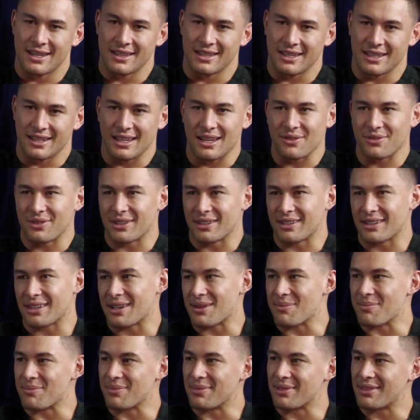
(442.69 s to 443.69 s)
and then having
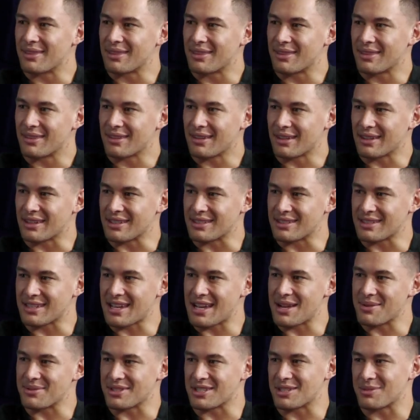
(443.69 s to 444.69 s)
um, I guess
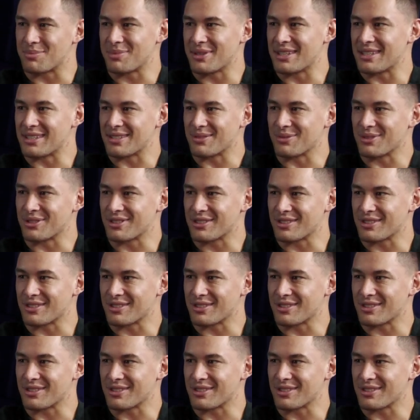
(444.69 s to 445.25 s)
Calms and Spence,